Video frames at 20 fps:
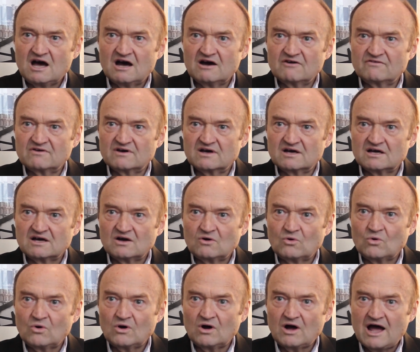of a
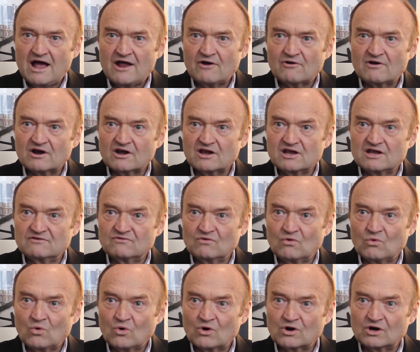hierarchy of
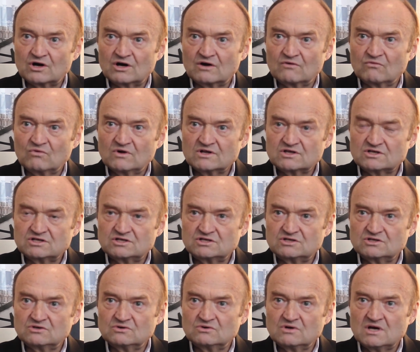order of what to
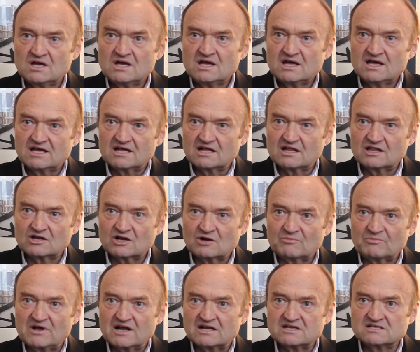do in
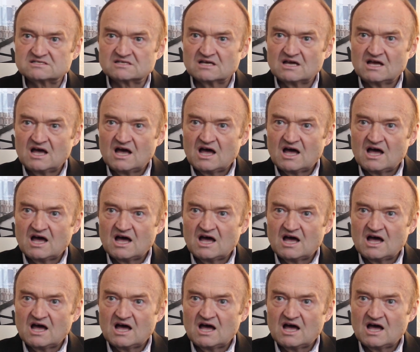clinical practice,